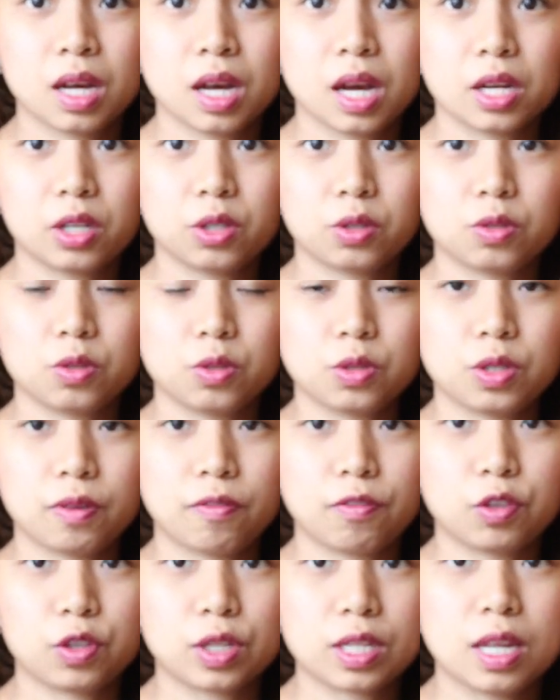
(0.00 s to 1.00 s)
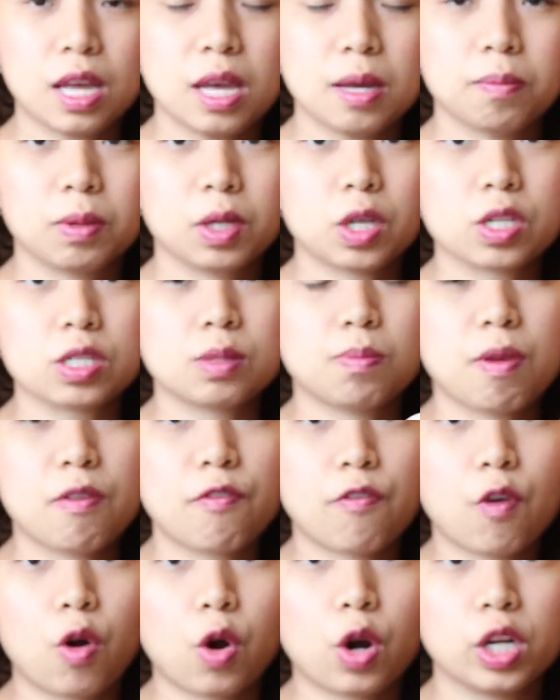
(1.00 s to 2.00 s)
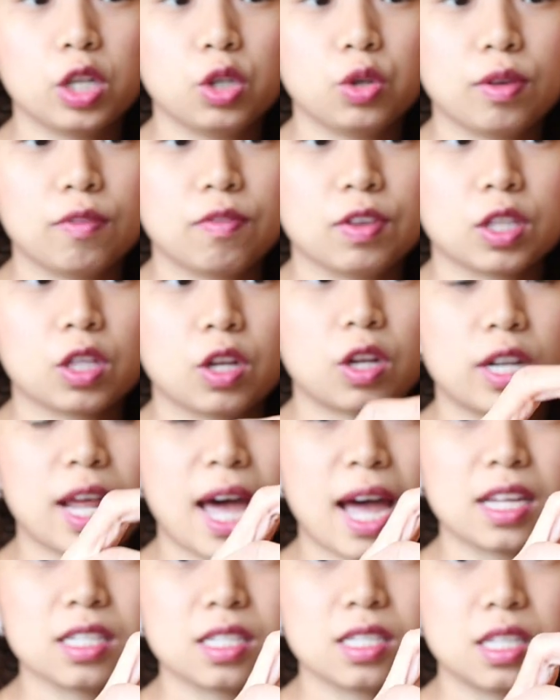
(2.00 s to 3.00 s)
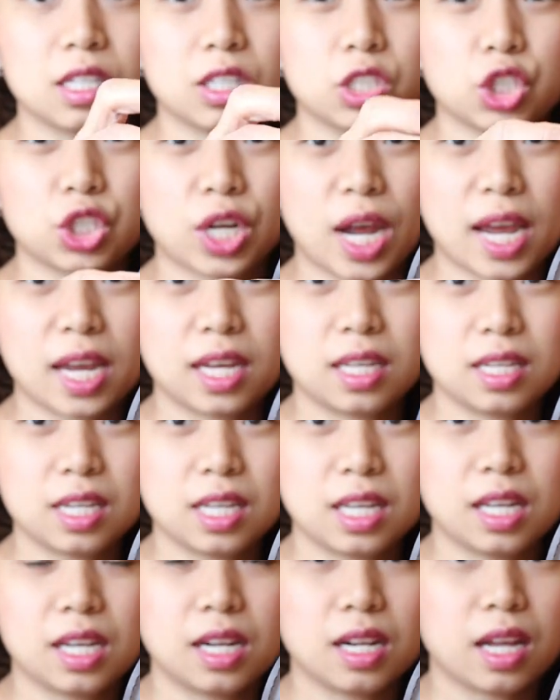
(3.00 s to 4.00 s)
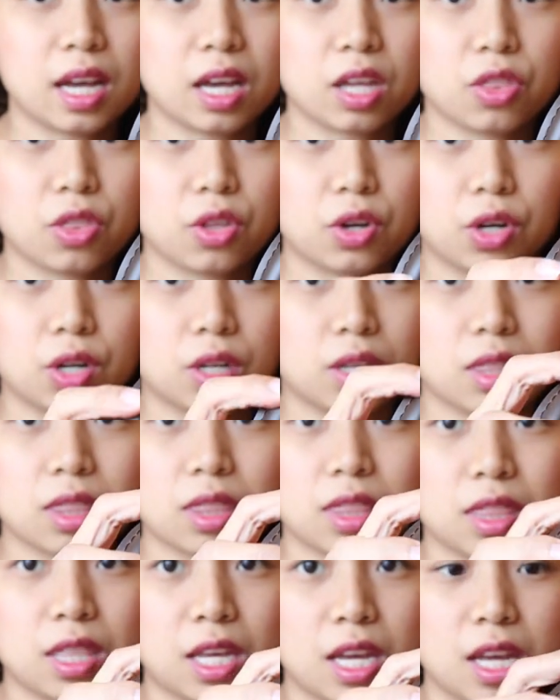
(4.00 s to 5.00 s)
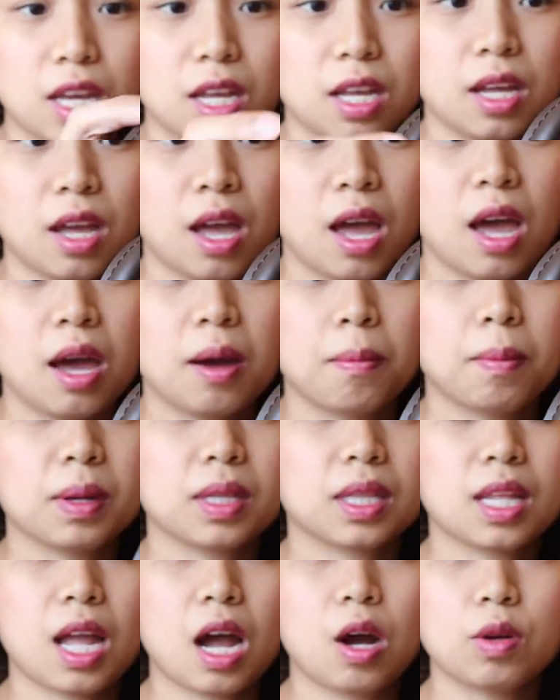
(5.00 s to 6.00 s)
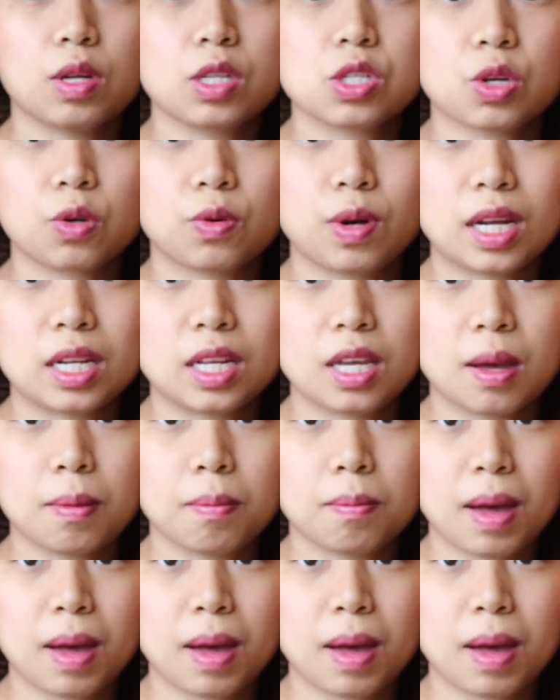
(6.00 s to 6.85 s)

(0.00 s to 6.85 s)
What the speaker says: I don't know if you can, because before Louis Vuitton has this shiny leather thing, but now it's already a